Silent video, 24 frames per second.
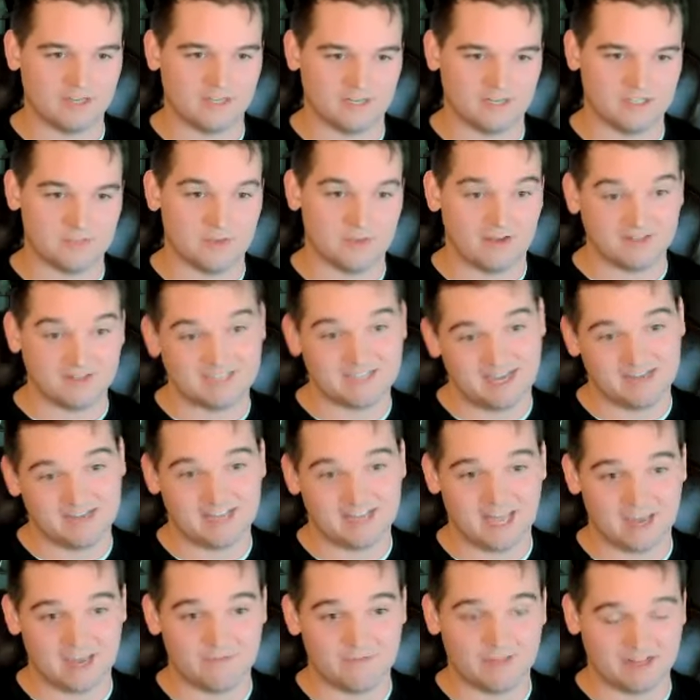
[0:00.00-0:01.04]
And it's about 10K
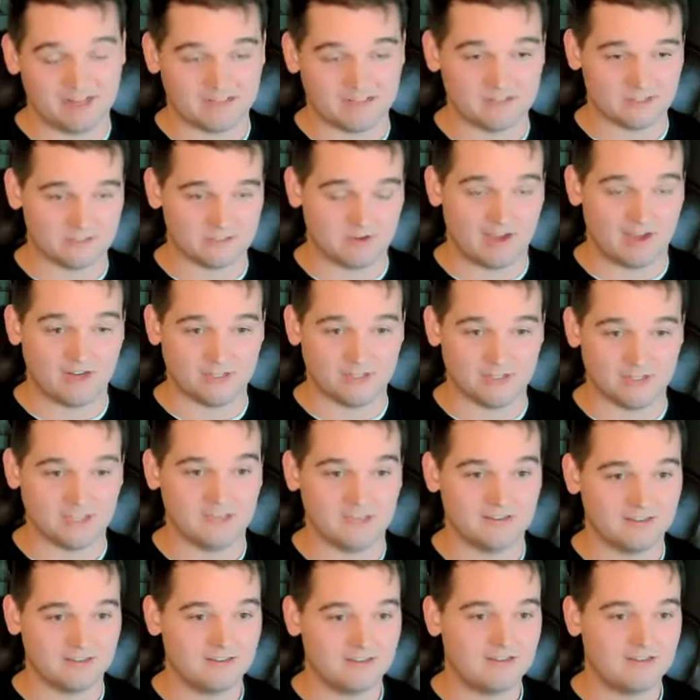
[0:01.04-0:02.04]
if that's the strategy.